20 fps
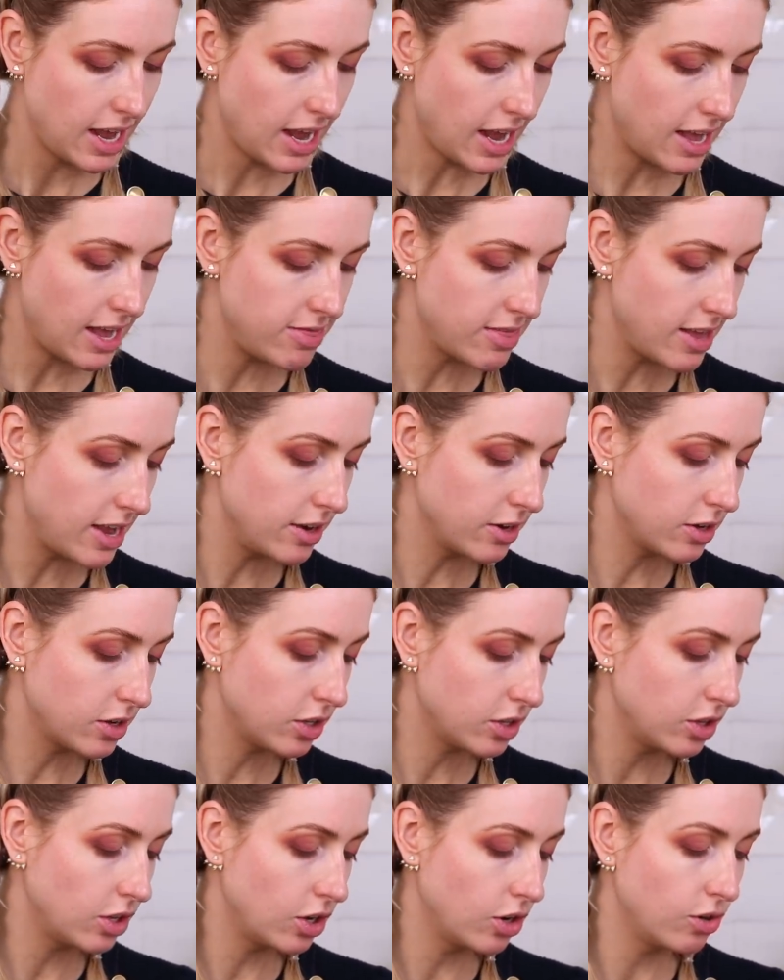and then
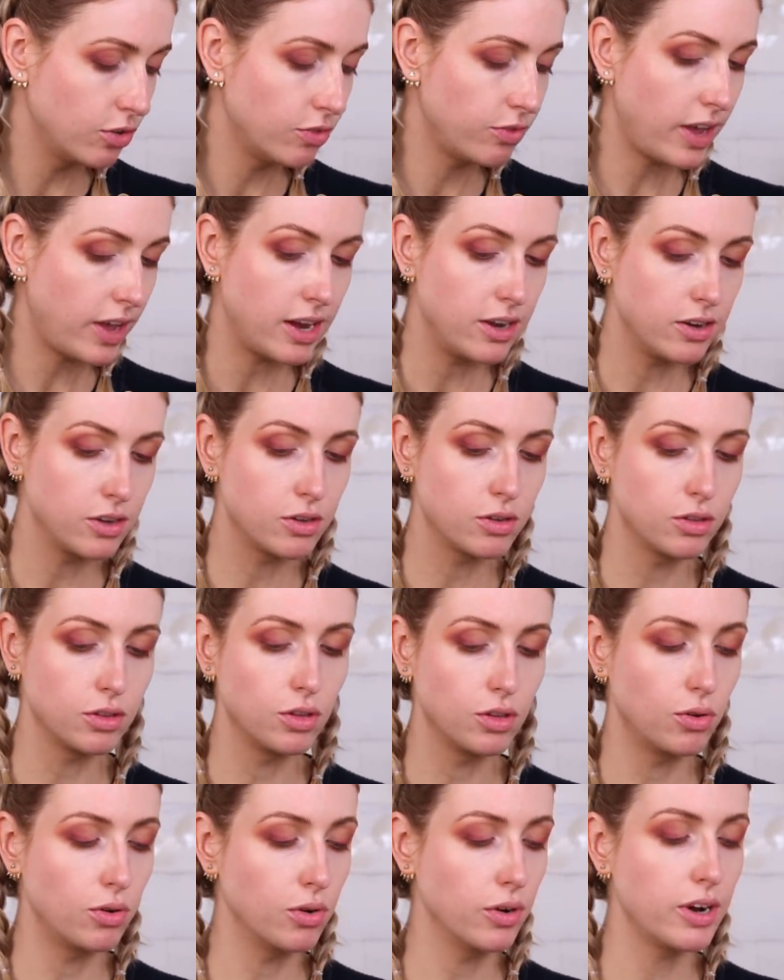Clove and
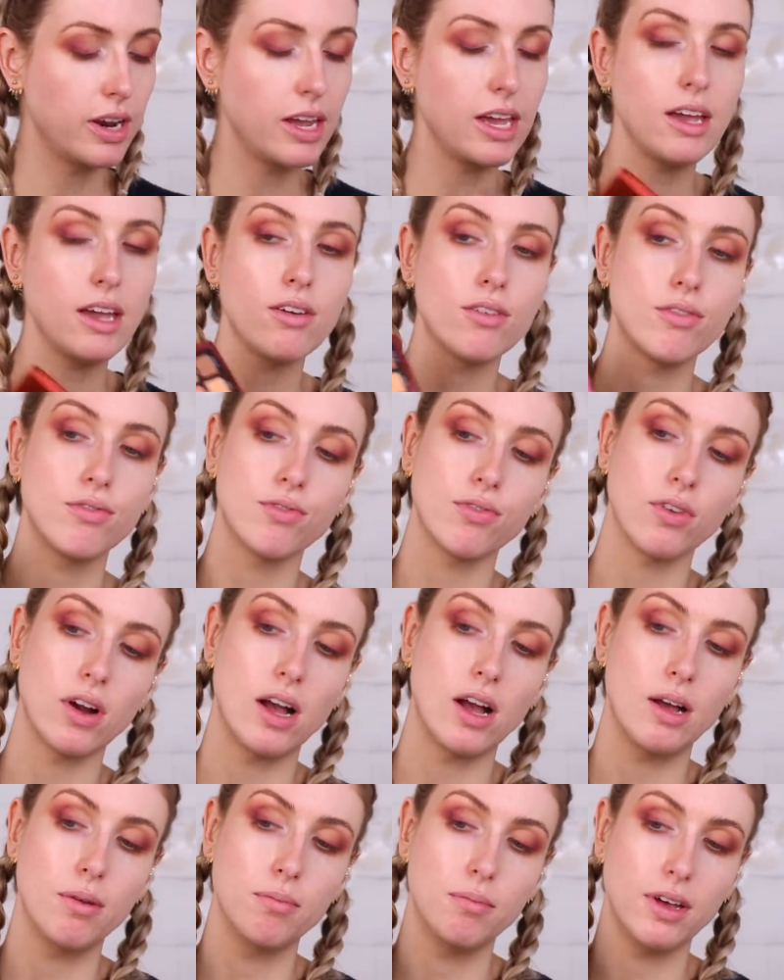Glory
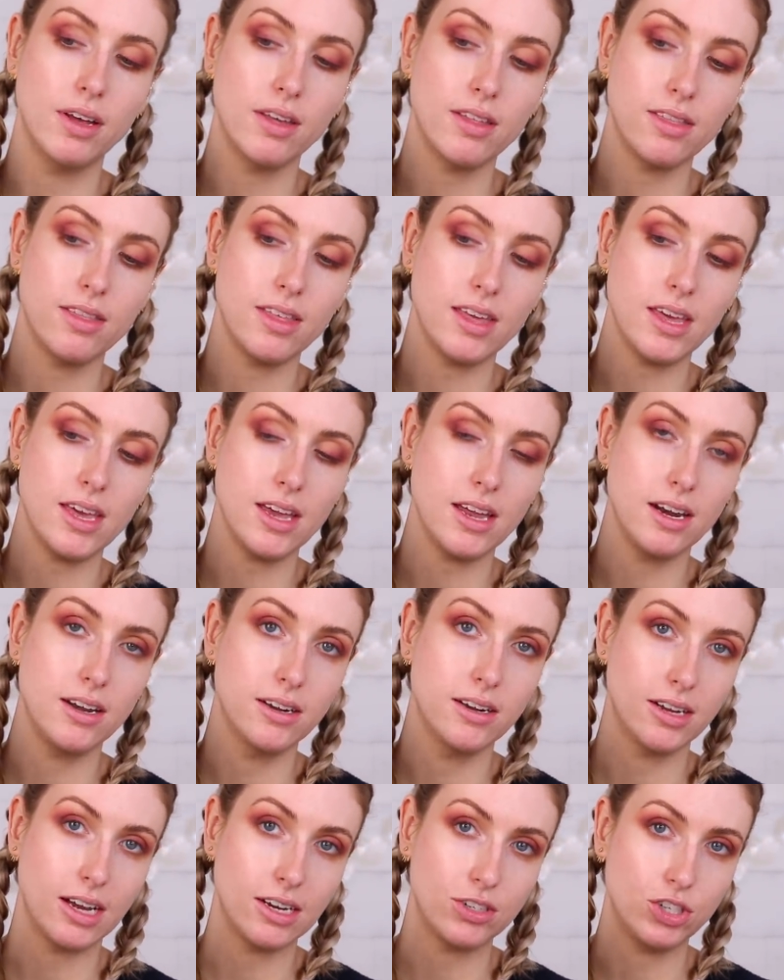from the
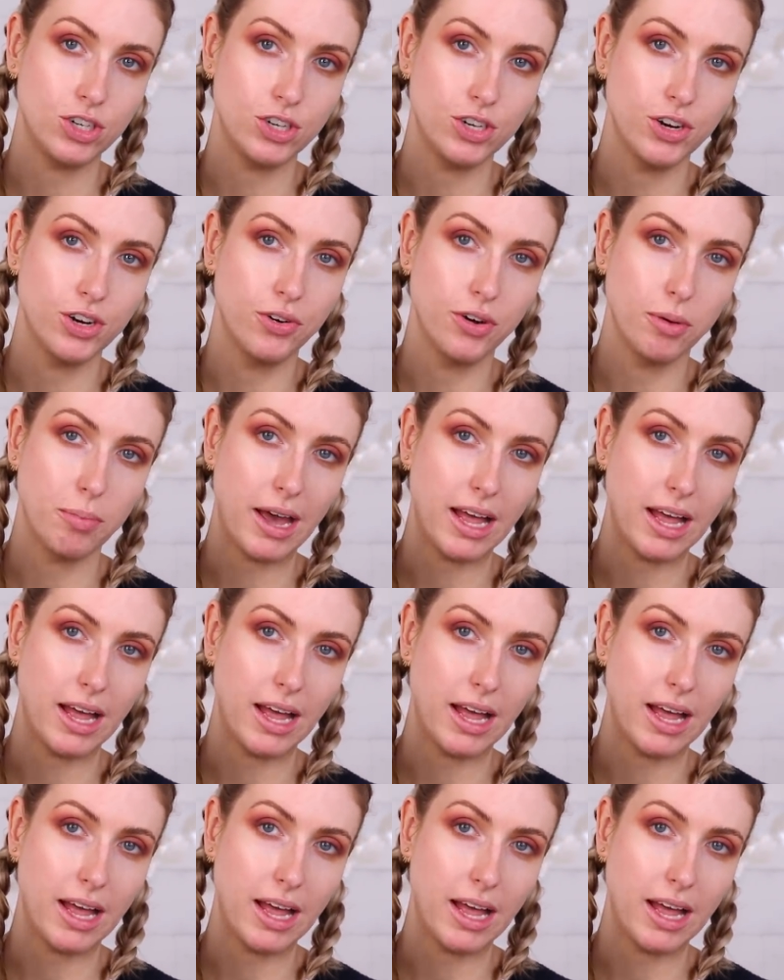Natasha Denona